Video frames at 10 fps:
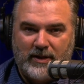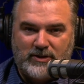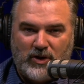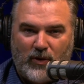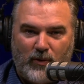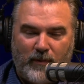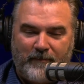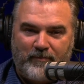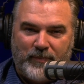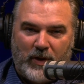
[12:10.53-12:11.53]
So
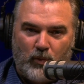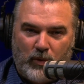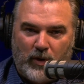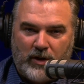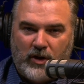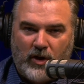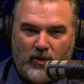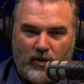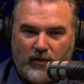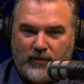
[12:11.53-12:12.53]
we want to
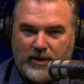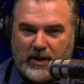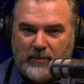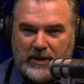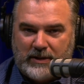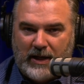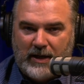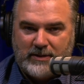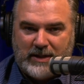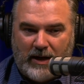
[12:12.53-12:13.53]
know over the coming
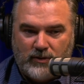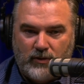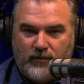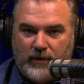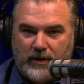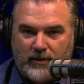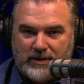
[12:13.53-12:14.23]
days how you feel.